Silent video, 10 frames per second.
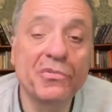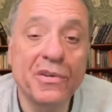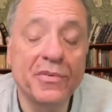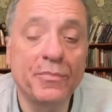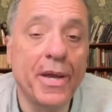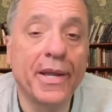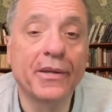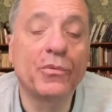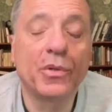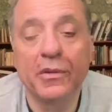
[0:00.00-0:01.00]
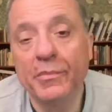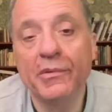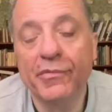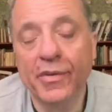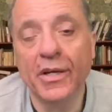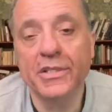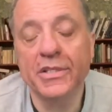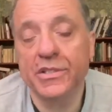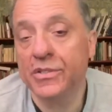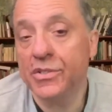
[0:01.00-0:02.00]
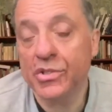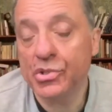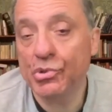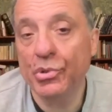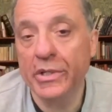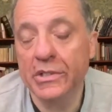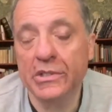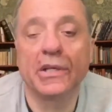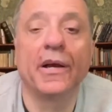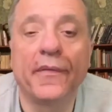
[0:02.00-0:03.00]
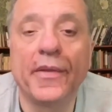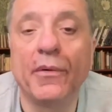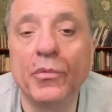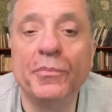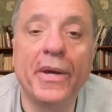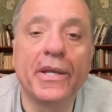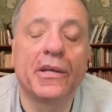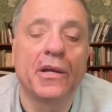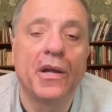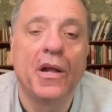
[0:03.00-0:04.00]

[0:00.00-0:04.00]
riverbank will have been flooded and destroyed, and that will make